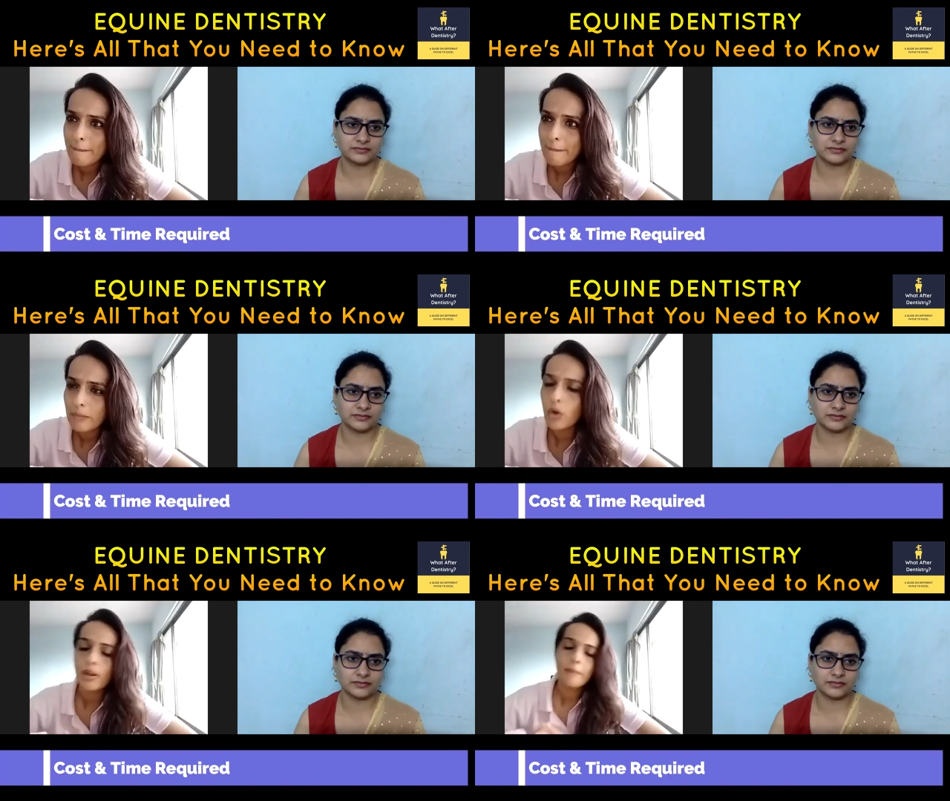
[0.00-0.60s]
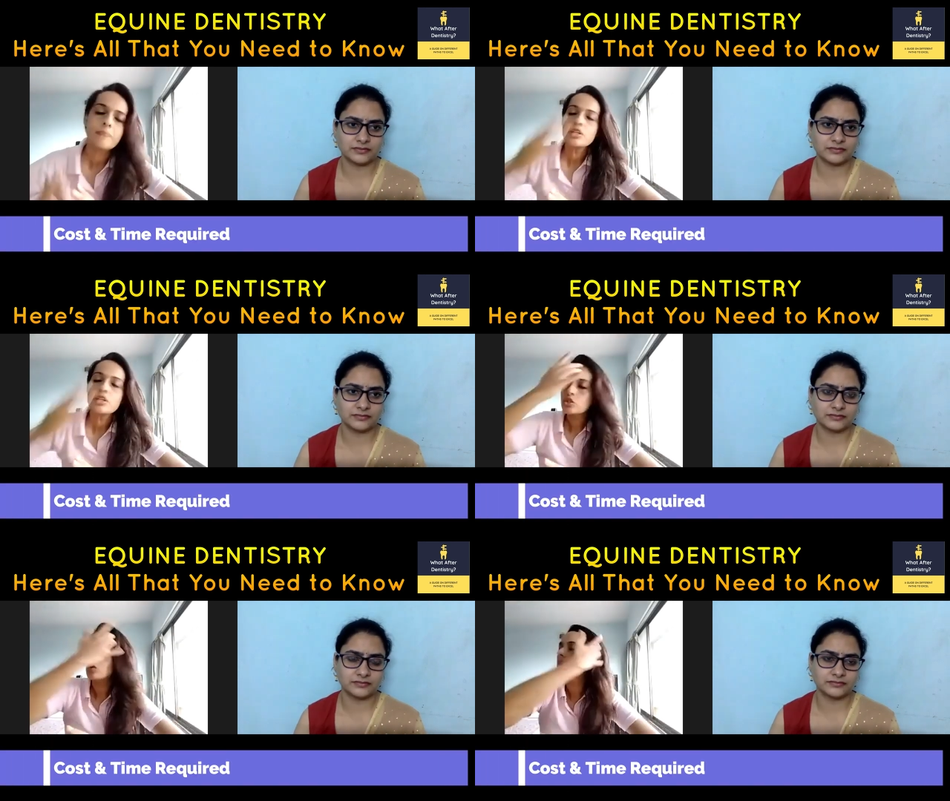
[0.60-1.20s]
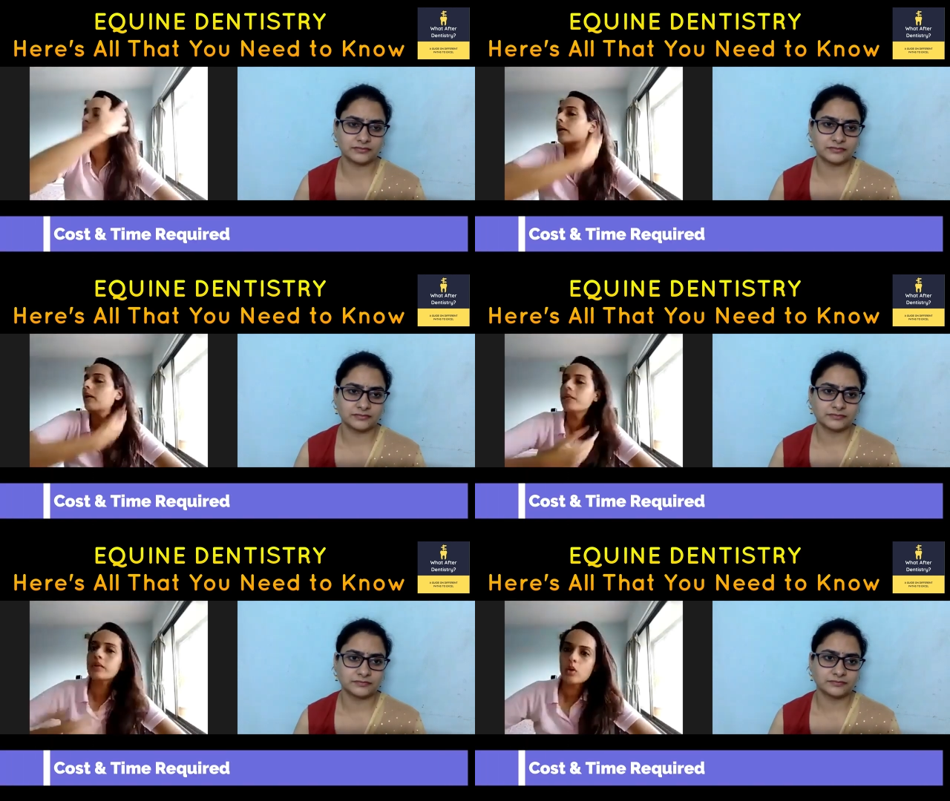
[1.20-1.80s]
Speaker 1: Okay. So
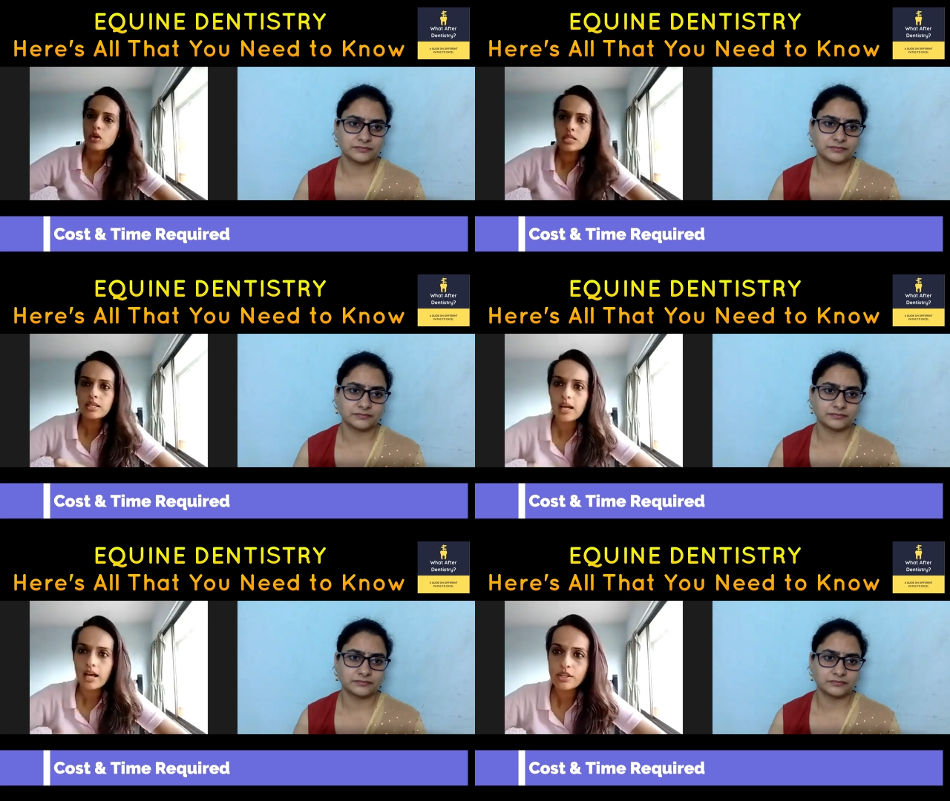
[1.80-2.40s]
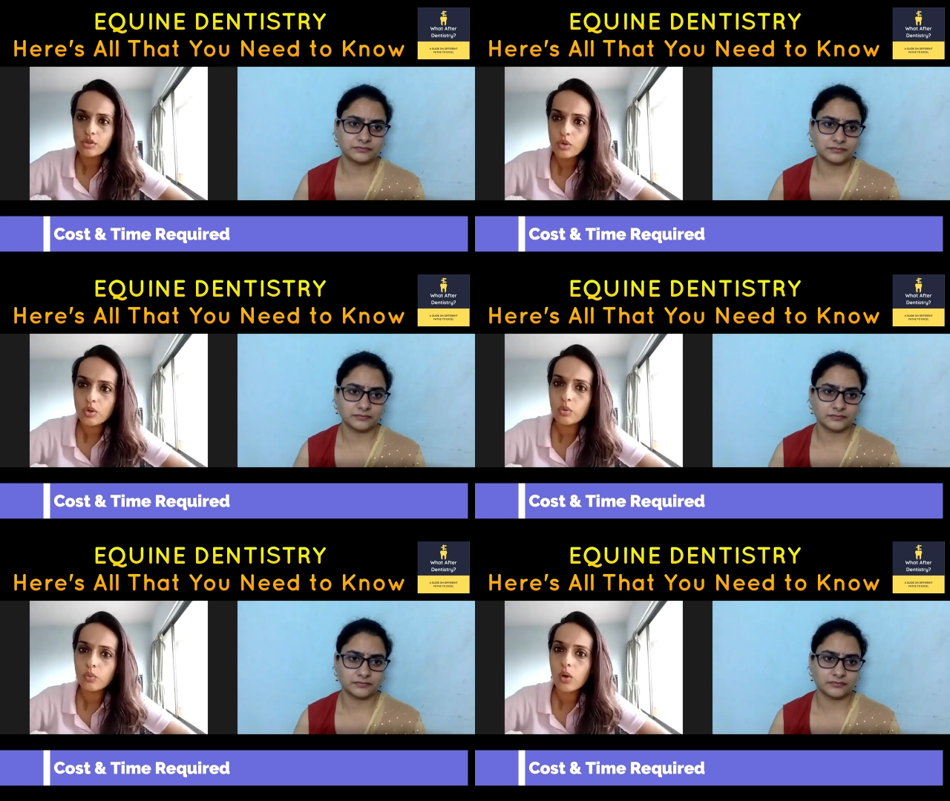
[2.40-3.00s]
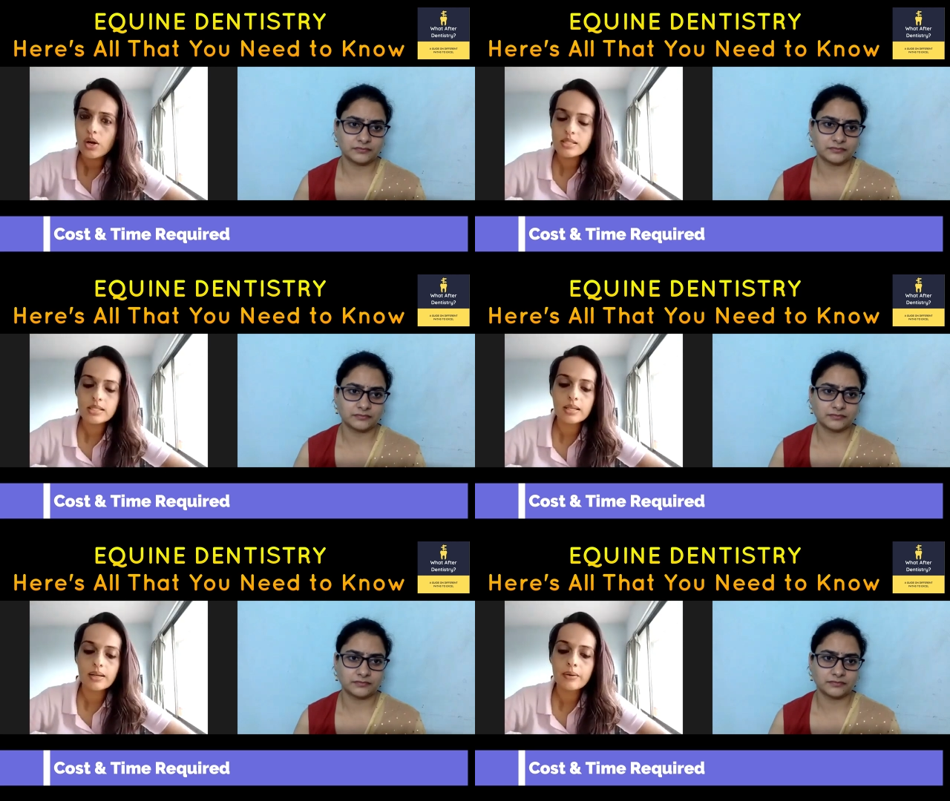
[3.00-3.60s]
uh, the course that I took was
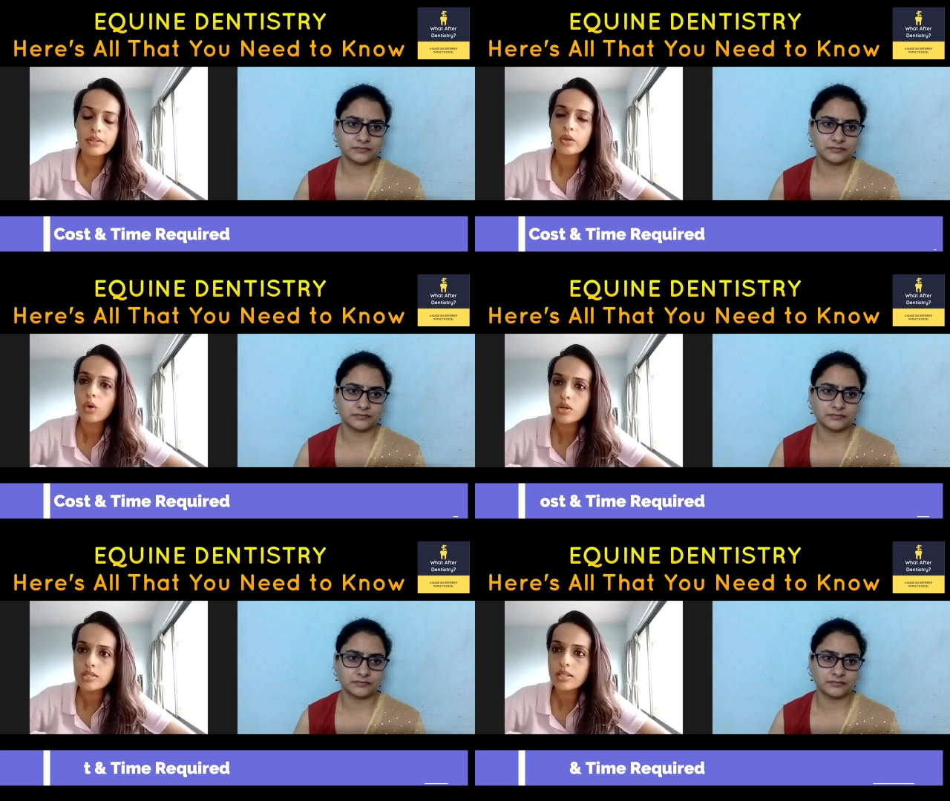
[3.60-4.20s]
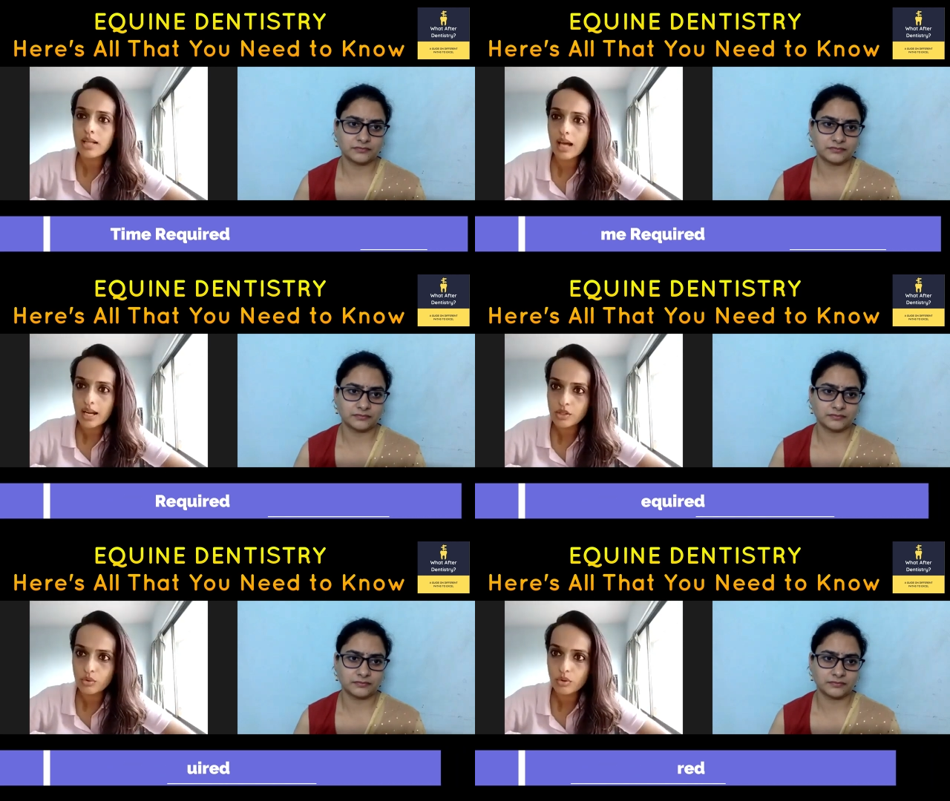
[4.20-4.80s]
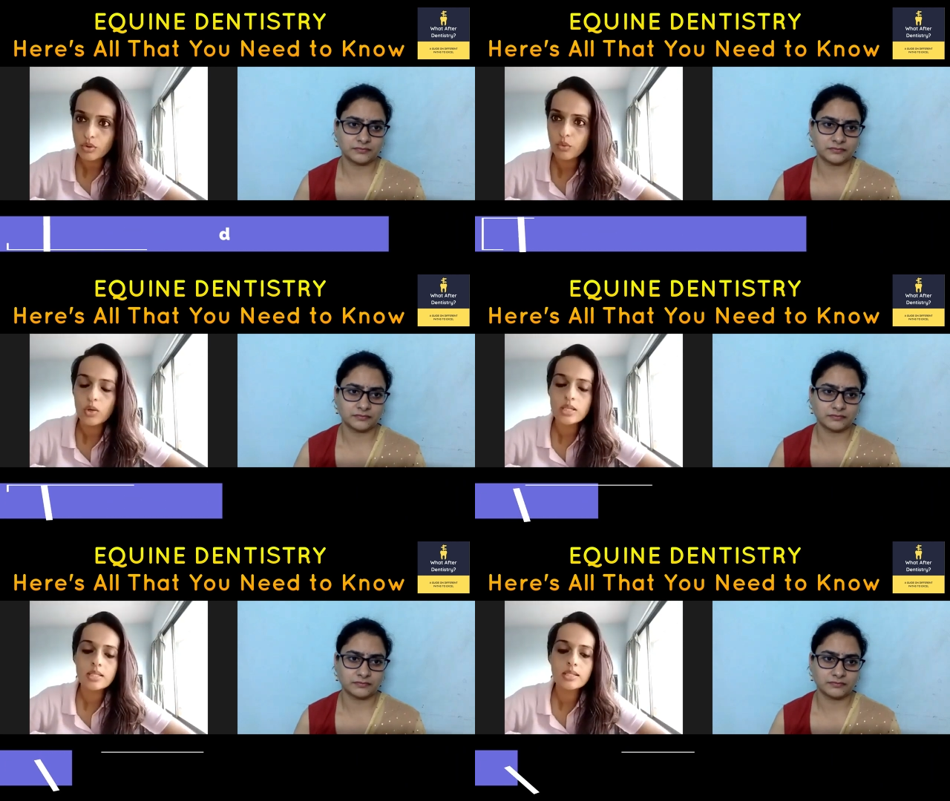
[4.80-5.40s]
uh, the course that I took
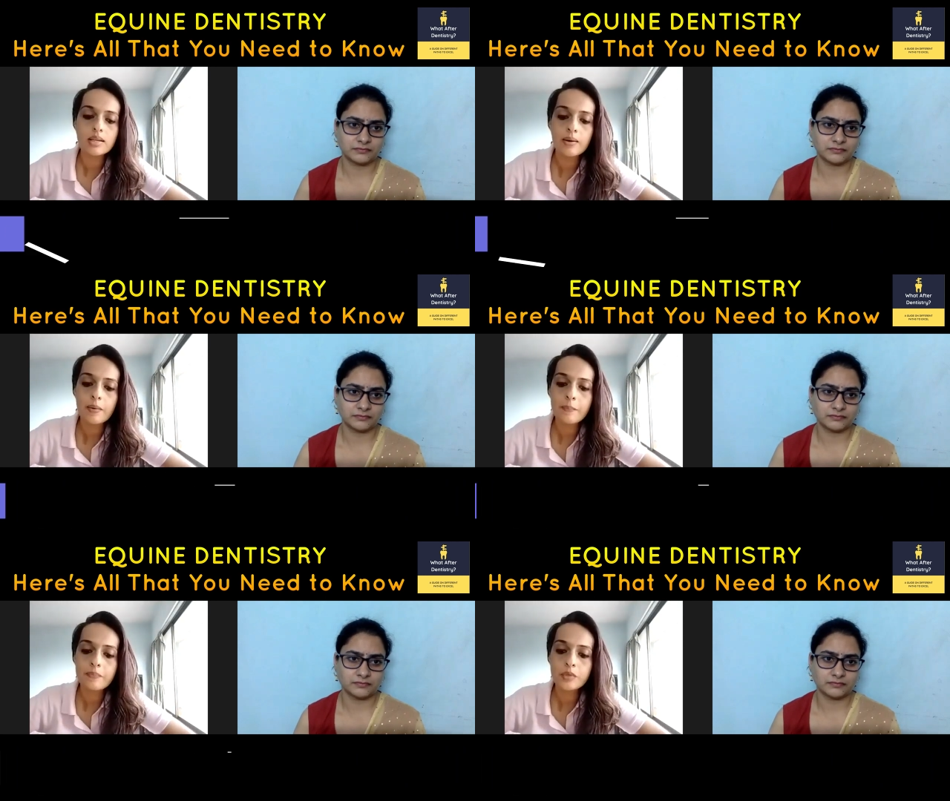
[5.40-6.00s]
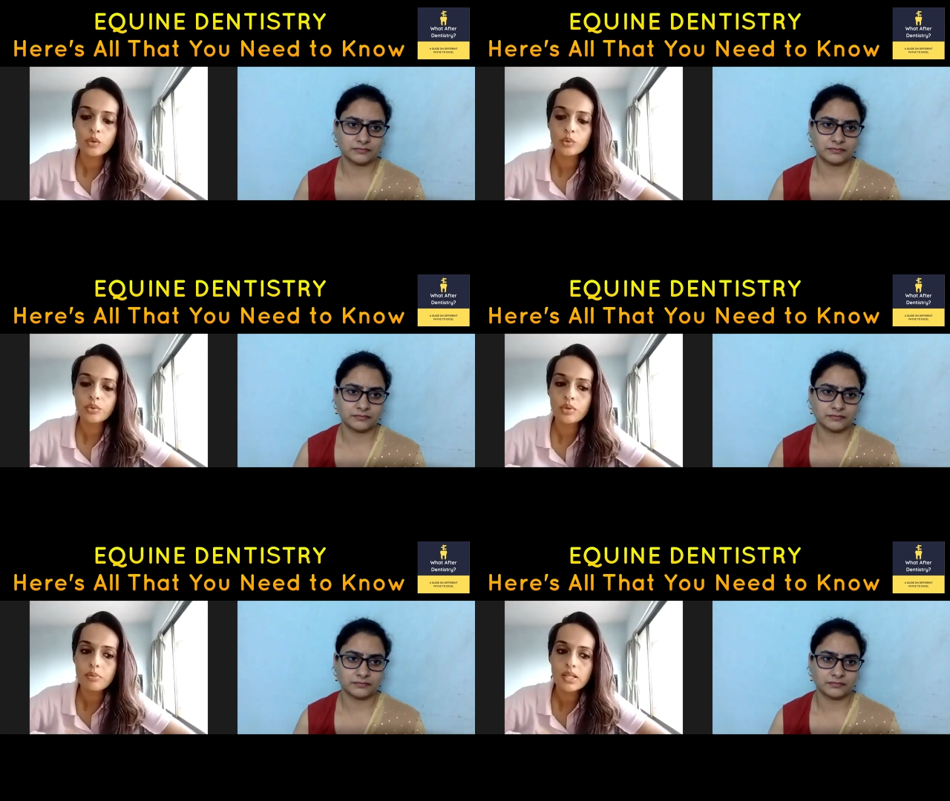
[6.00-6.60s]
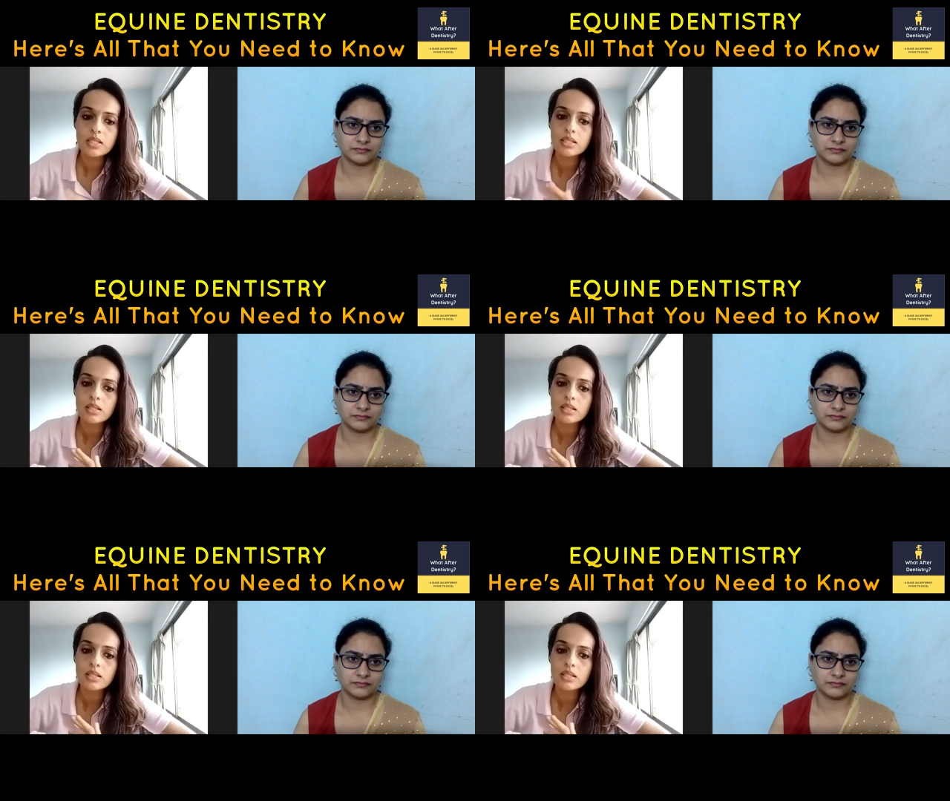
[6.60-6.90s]
was um, you know three months